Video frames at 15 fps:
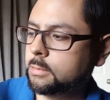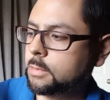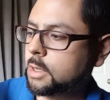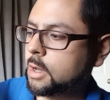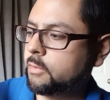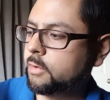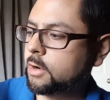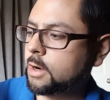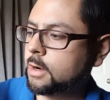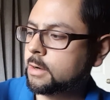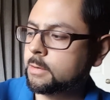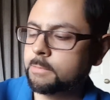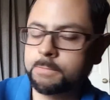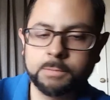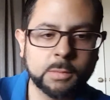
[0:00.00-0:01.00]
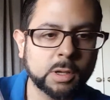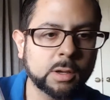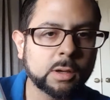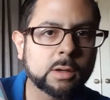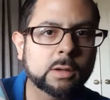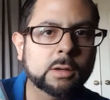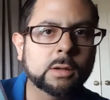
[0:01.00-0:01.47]
cover art.
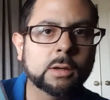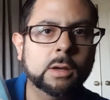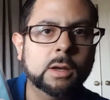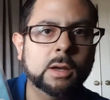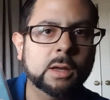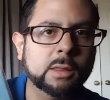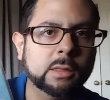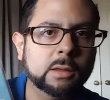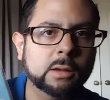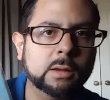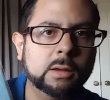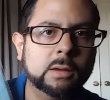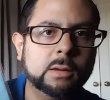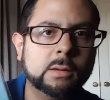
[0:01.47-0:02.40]
I think